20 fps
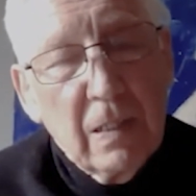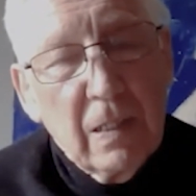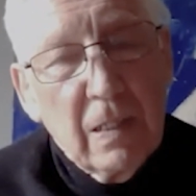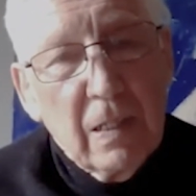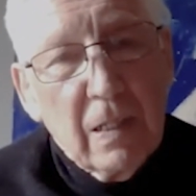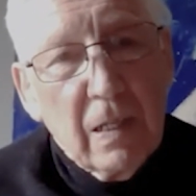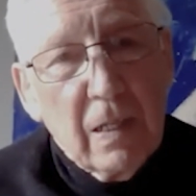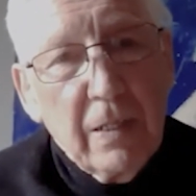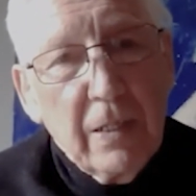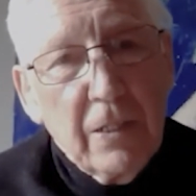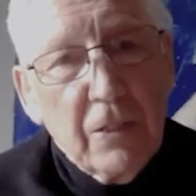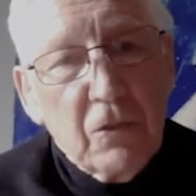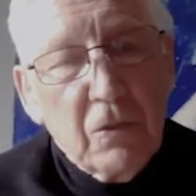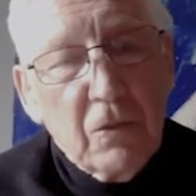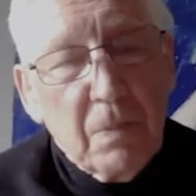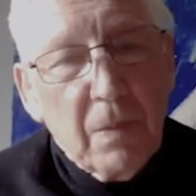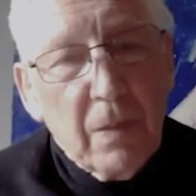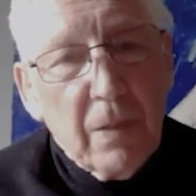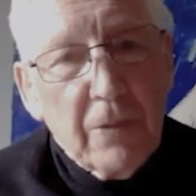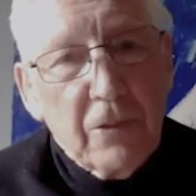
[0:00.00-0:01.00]
and his
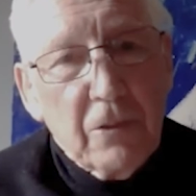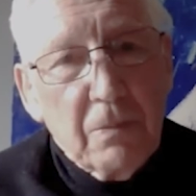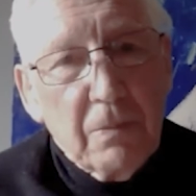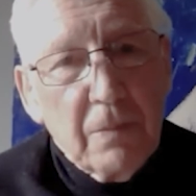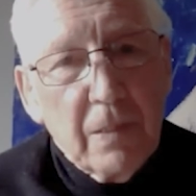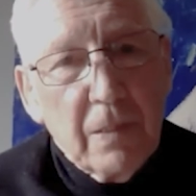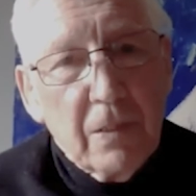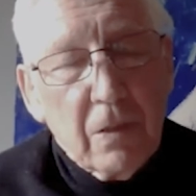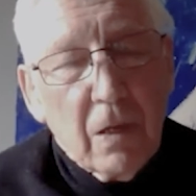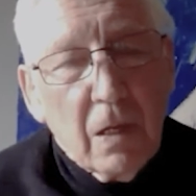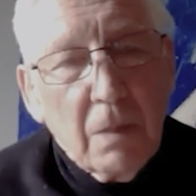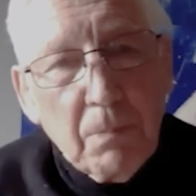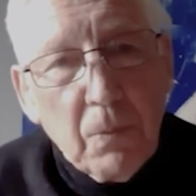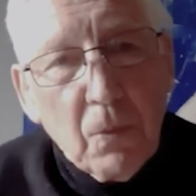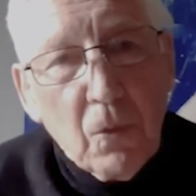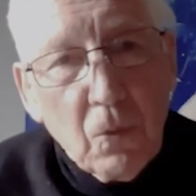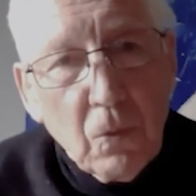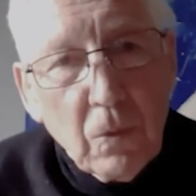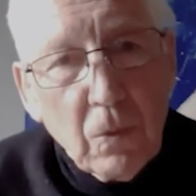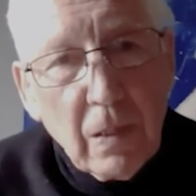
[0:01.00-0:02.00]
reply to me is, I
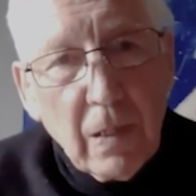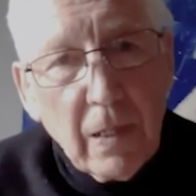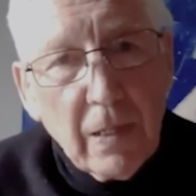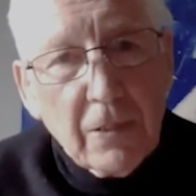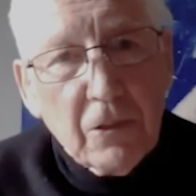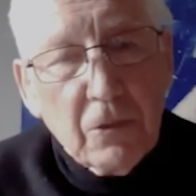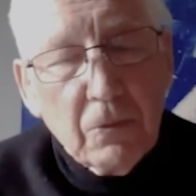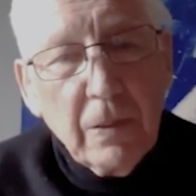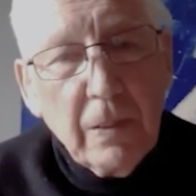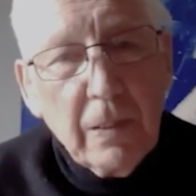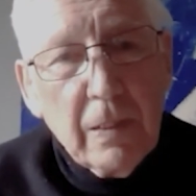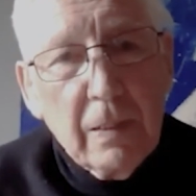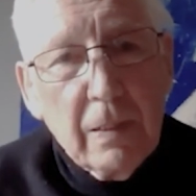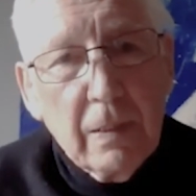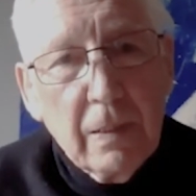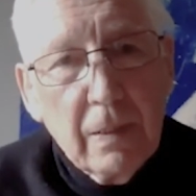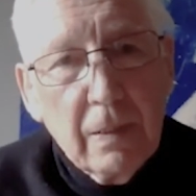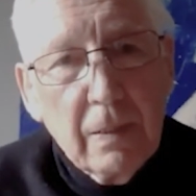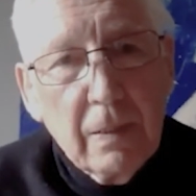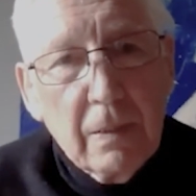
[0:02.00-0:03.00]
bought one last week.
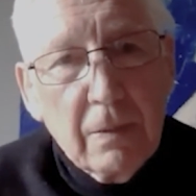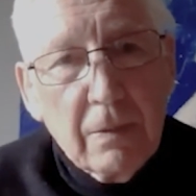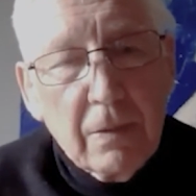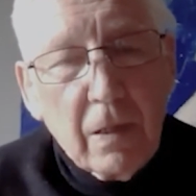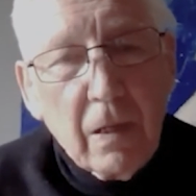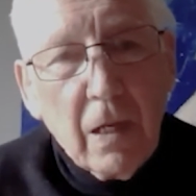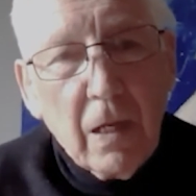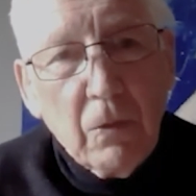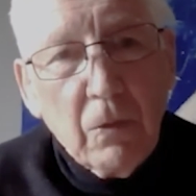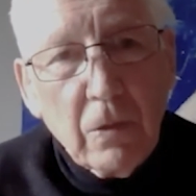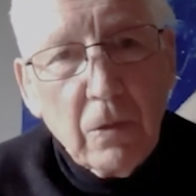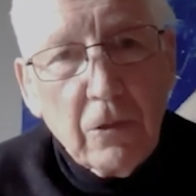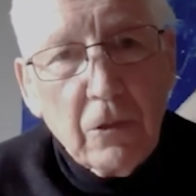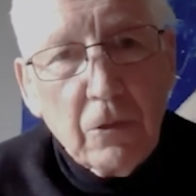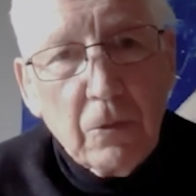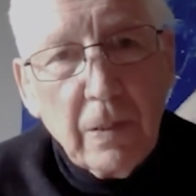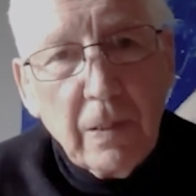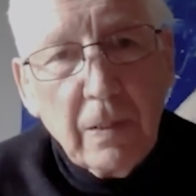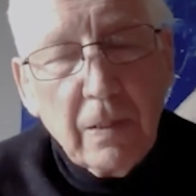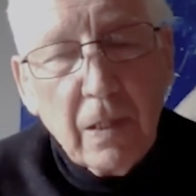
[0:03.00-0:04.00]
The guy wanted
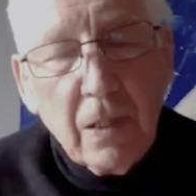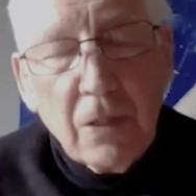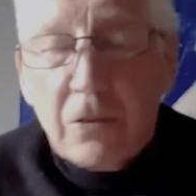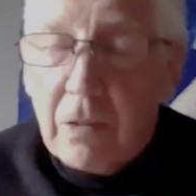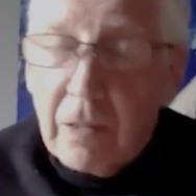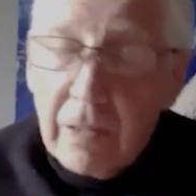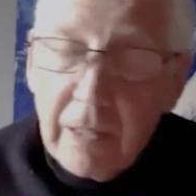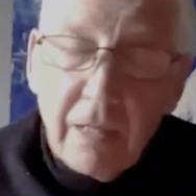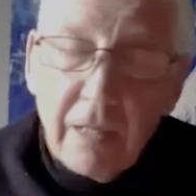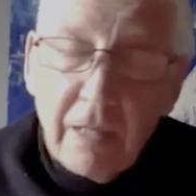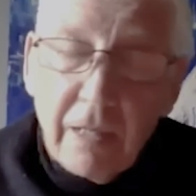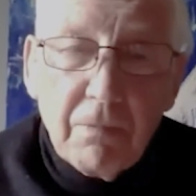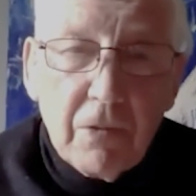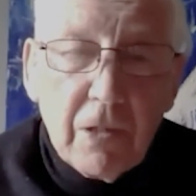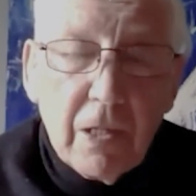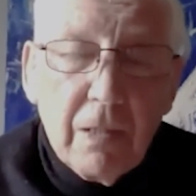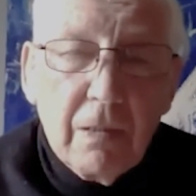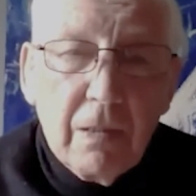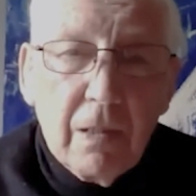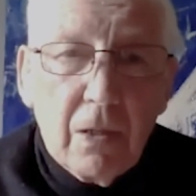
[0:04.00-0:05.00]
20,000, I gave him
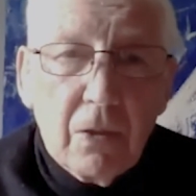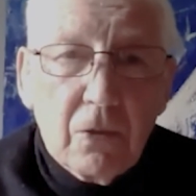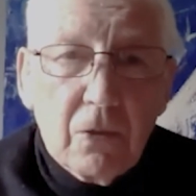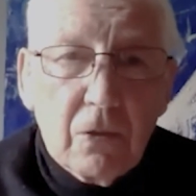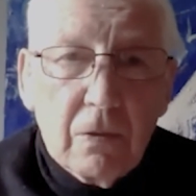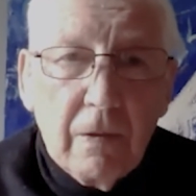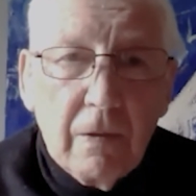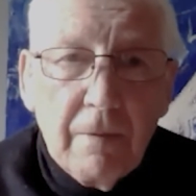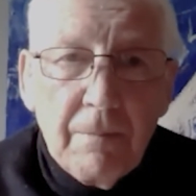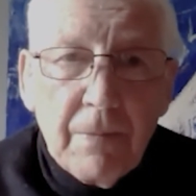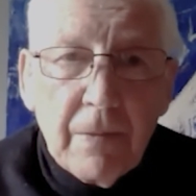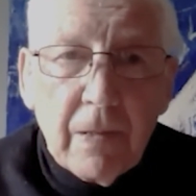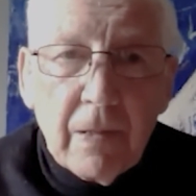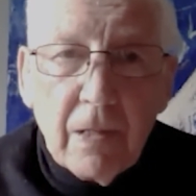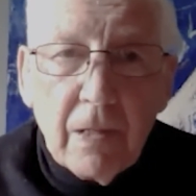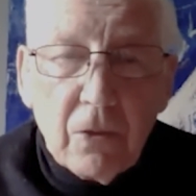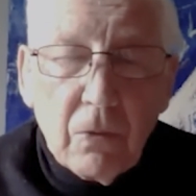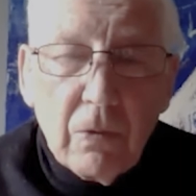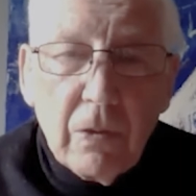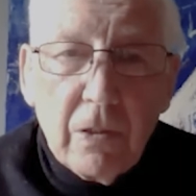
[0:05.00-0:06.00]
10,000.
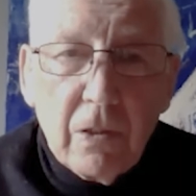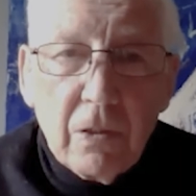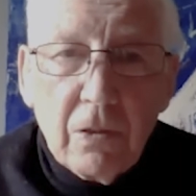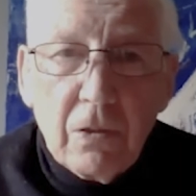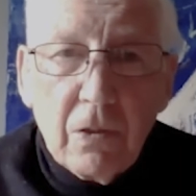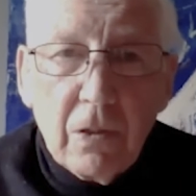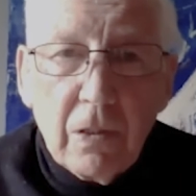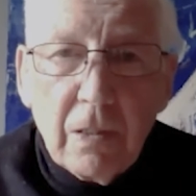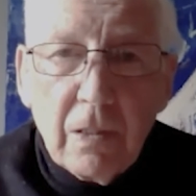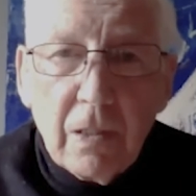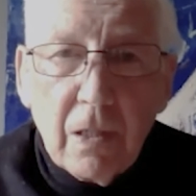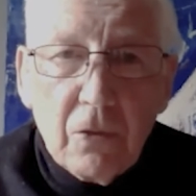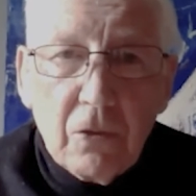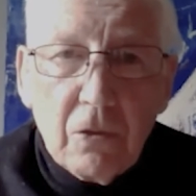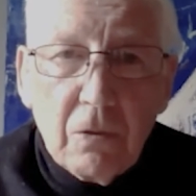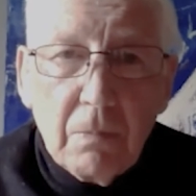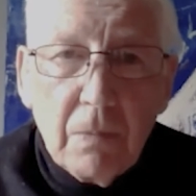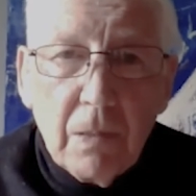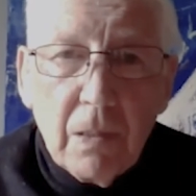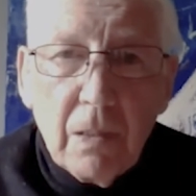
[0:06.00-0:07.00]
It's only done
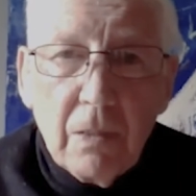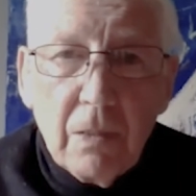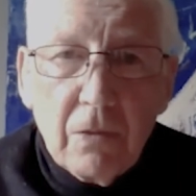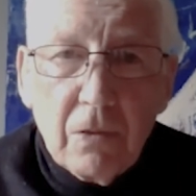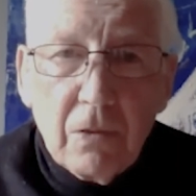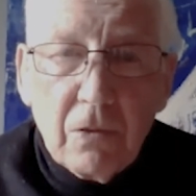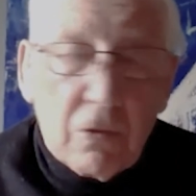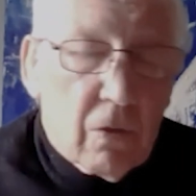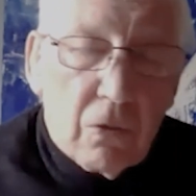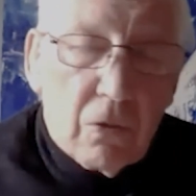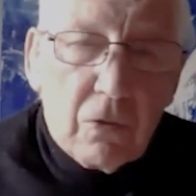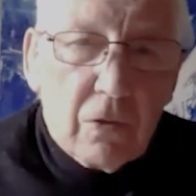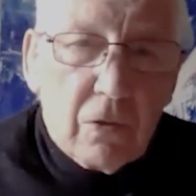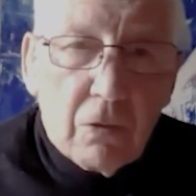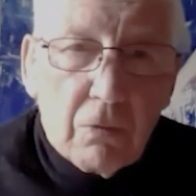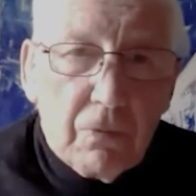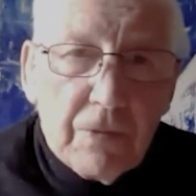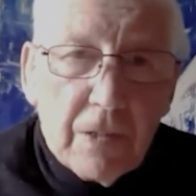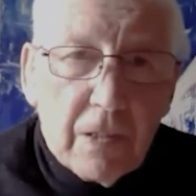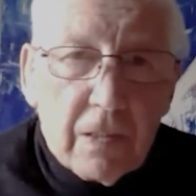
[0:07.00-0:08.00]
30,000 miles. Look,
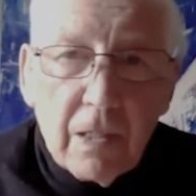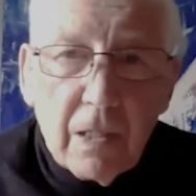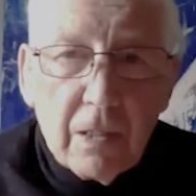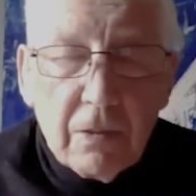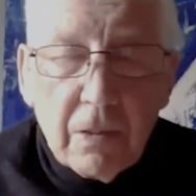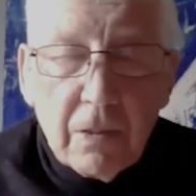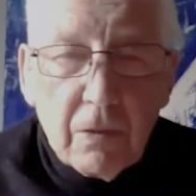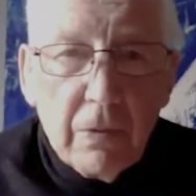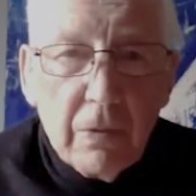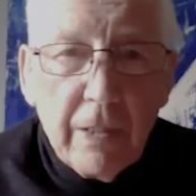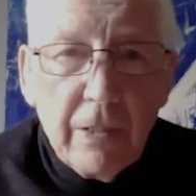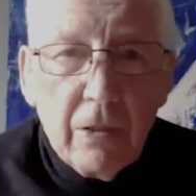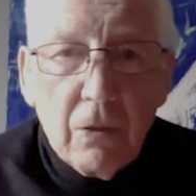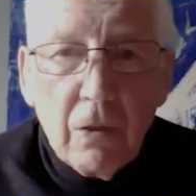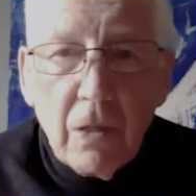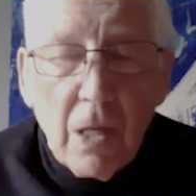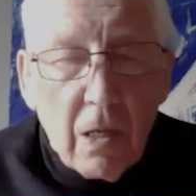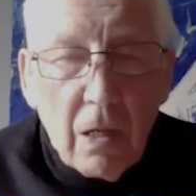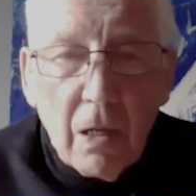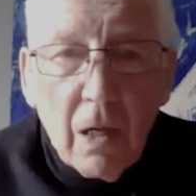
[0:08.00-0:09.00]
they're fantastic radio.
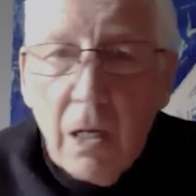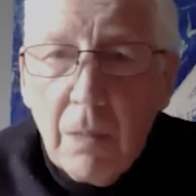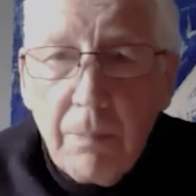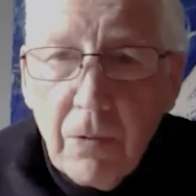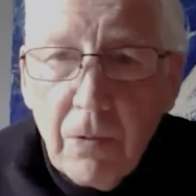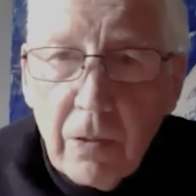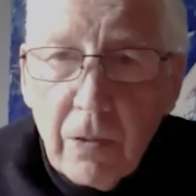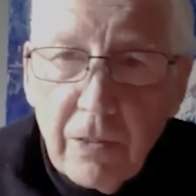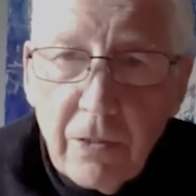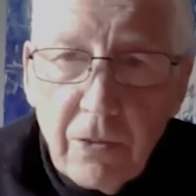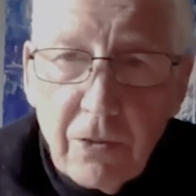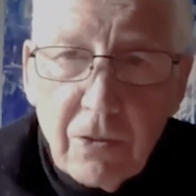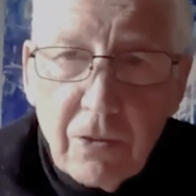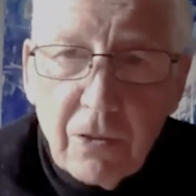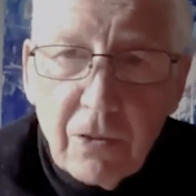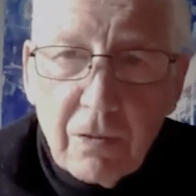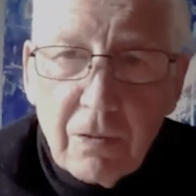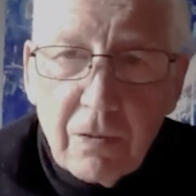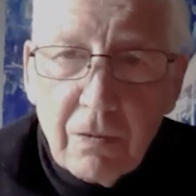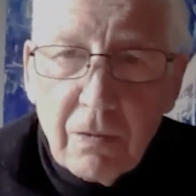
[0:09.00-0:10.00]
I'm not
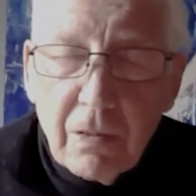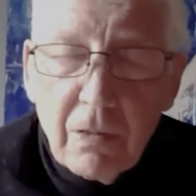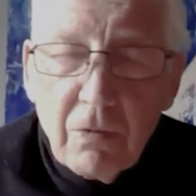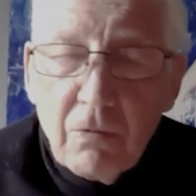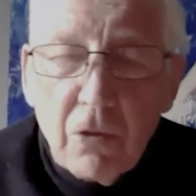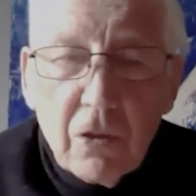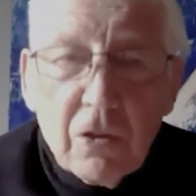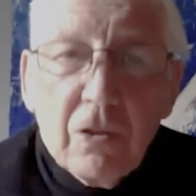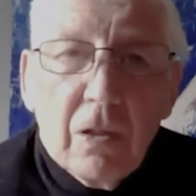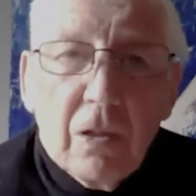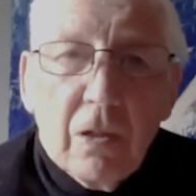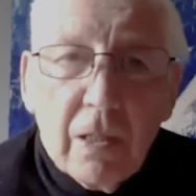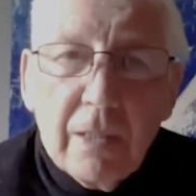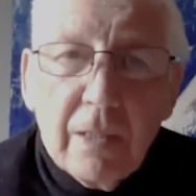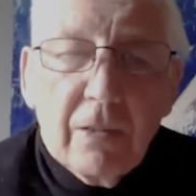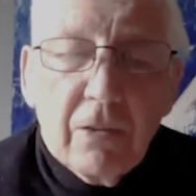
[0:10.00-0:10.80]
interested in Russell and his